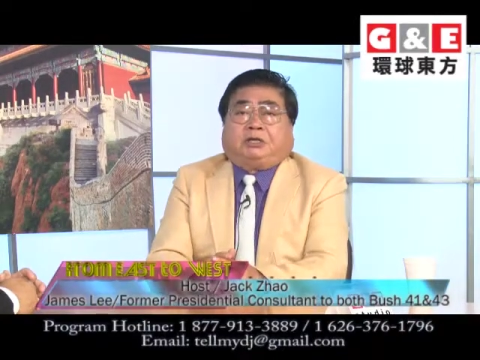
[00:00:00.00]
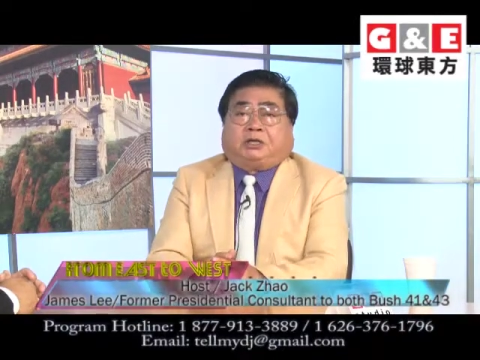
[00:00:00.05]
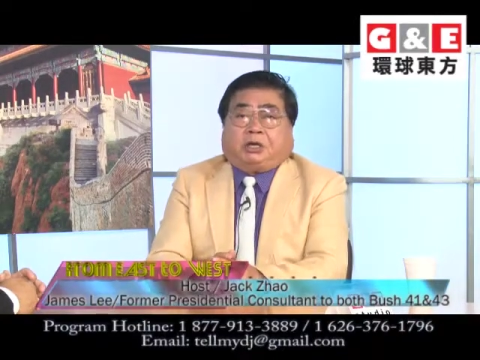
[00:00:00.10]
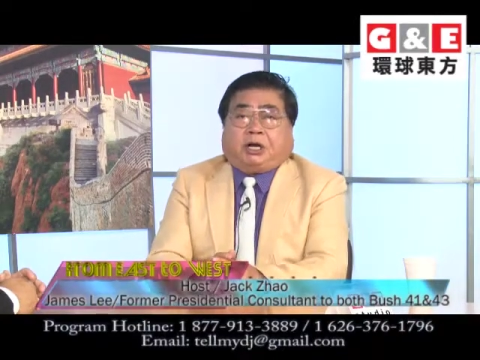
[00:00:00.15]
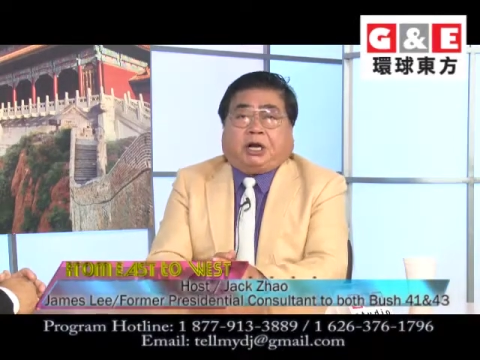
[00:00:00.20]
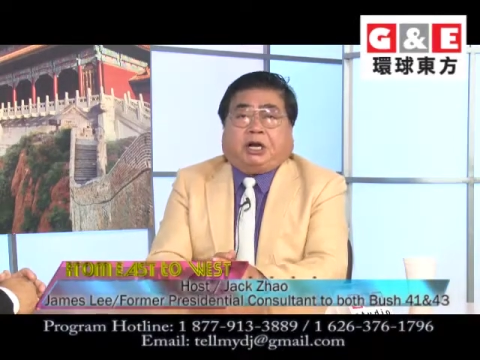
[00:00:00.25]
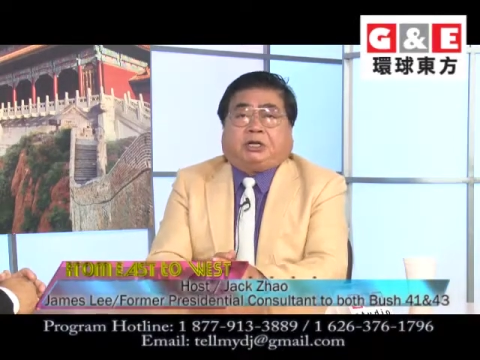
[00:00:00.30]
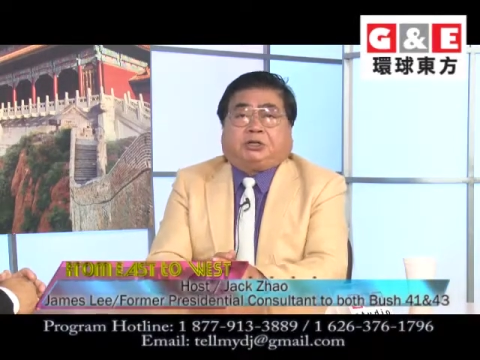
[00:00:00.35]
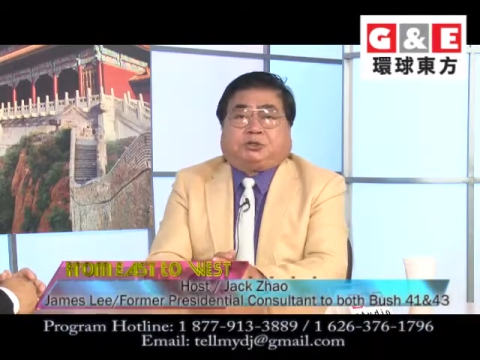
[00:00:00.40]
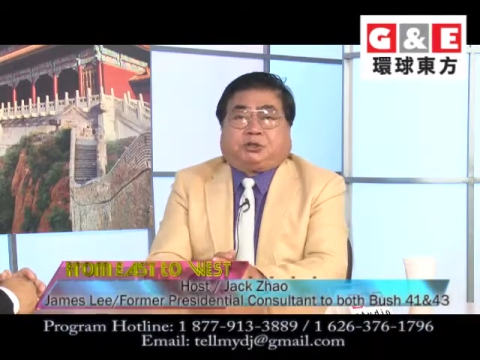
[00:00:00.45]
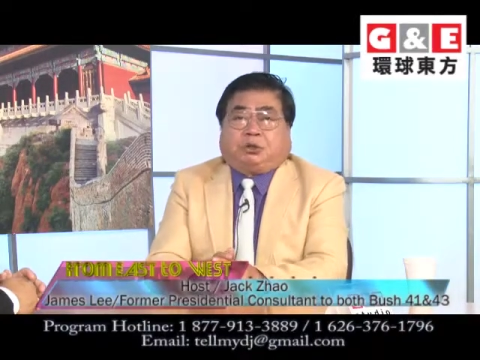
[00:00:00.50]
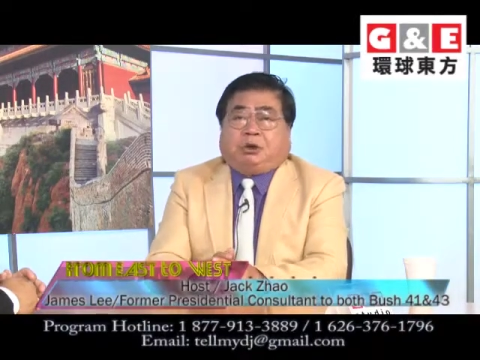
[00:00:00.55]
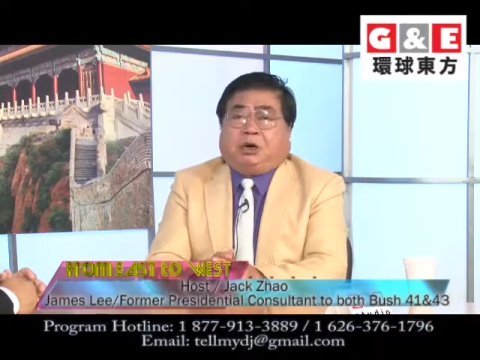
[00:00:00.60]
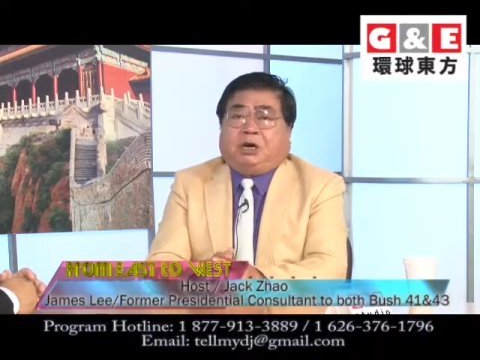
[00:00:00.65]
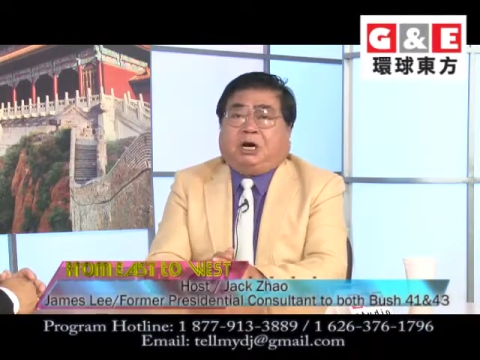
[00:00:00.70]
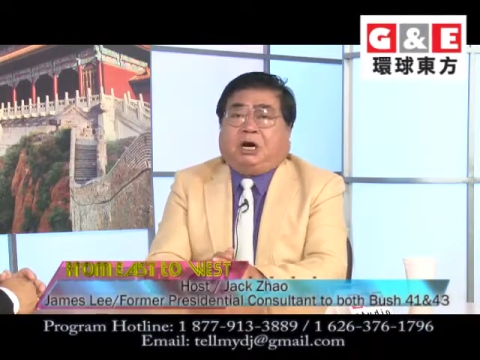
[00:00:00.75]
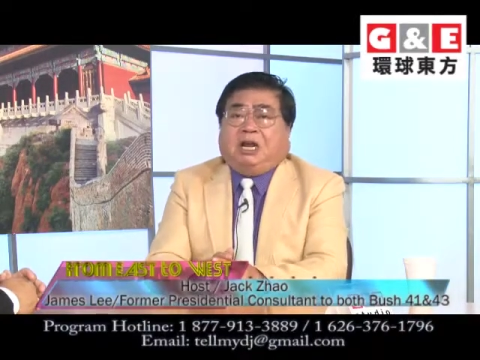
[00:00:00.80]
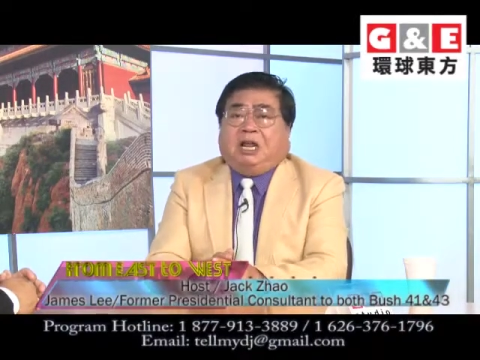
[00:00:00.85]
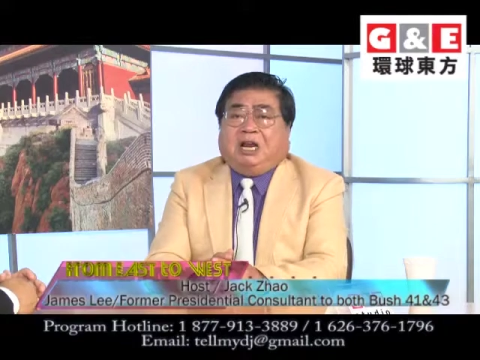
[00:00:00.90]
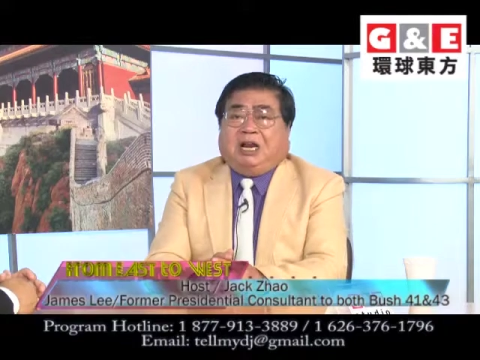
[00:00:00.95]

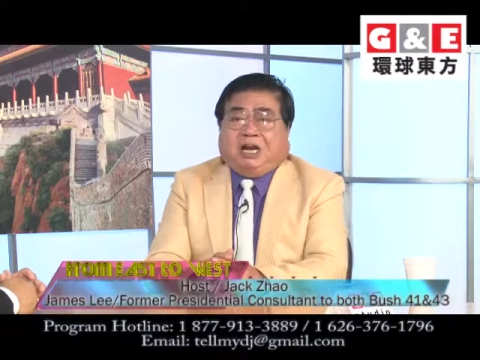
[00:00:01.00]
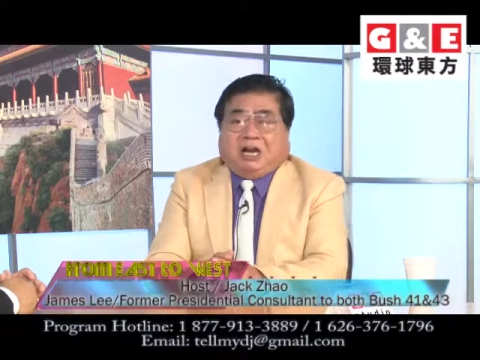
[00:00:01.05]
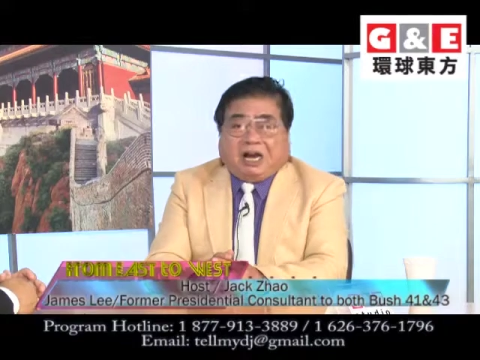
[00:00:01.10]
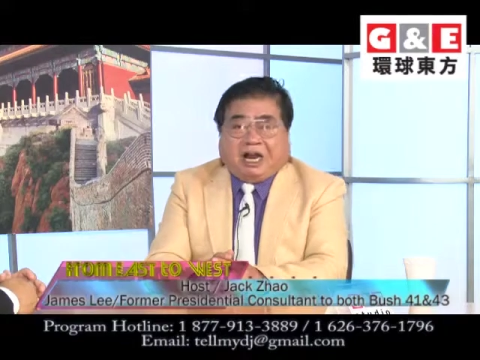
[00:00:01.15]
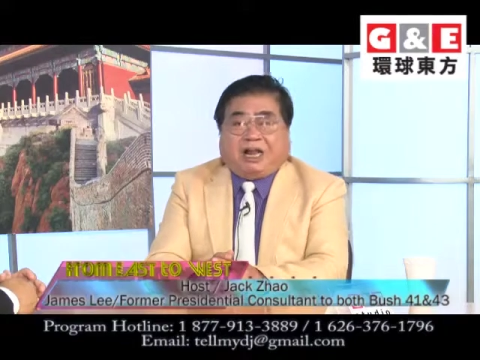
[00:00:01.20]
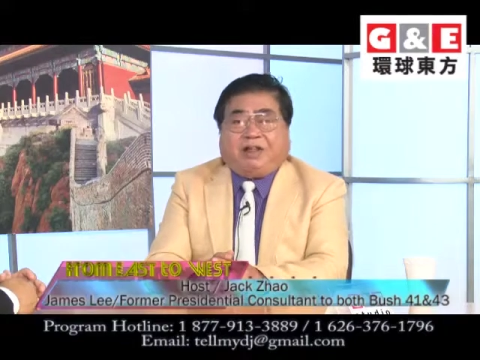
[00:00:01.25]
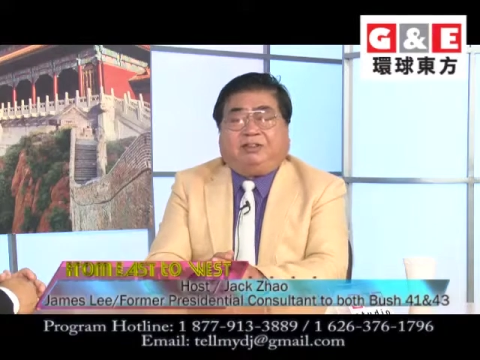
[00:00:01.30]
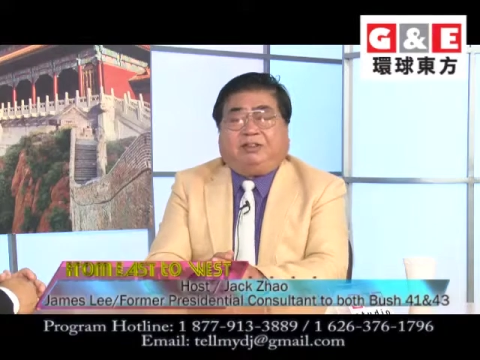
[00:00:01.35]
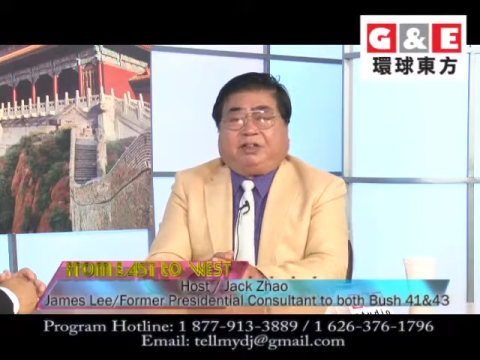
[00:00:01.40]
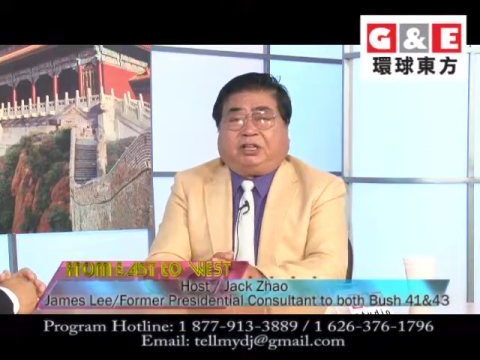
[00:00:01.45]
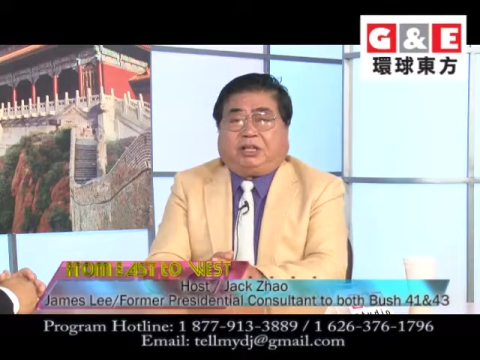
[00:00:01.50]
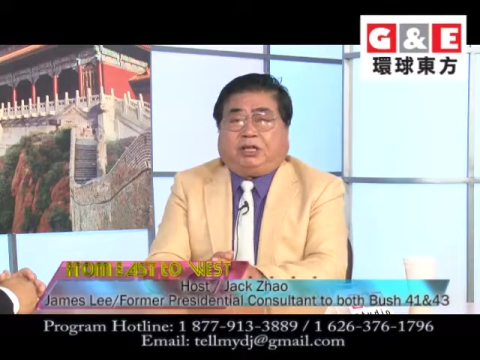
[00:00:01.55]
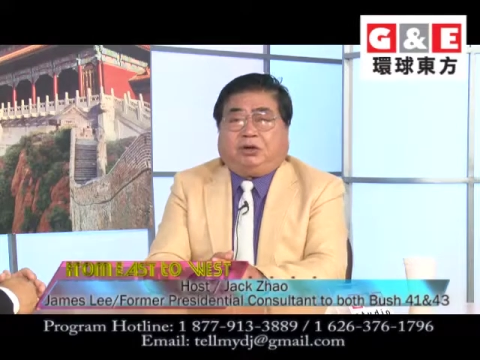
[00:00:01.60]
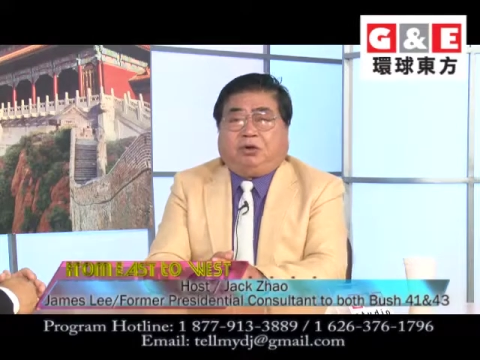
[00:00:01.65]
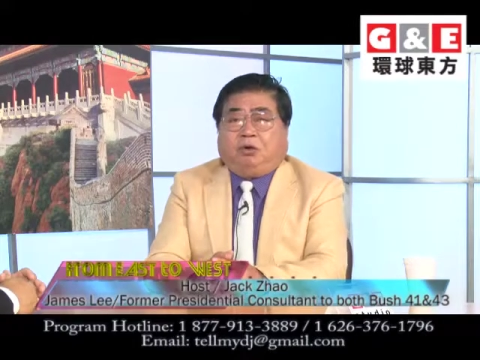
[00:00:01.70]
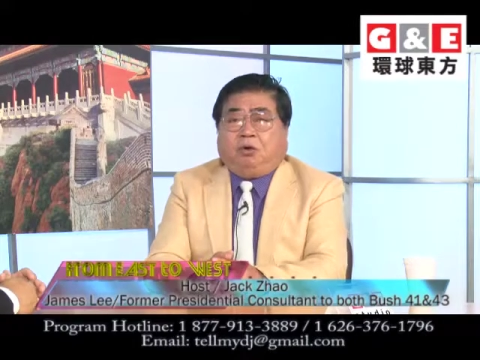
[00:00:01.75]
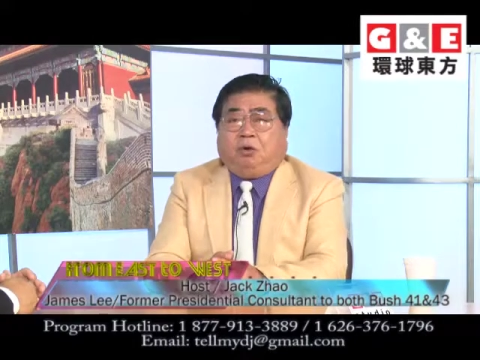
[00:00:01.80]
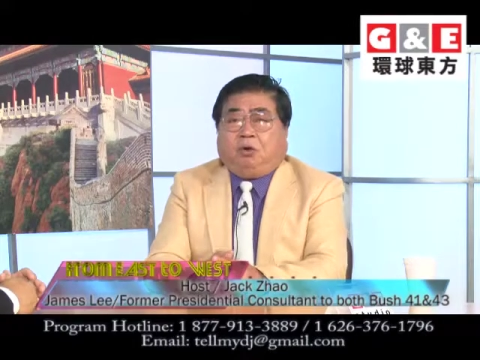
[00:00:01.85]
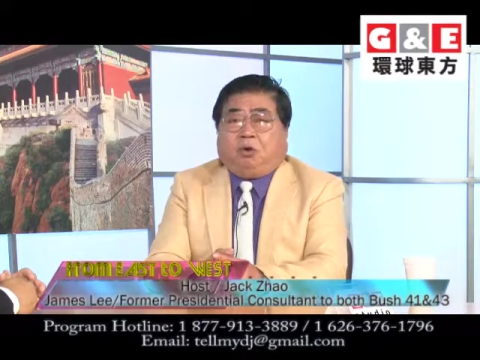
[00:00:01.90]
extra lengthy,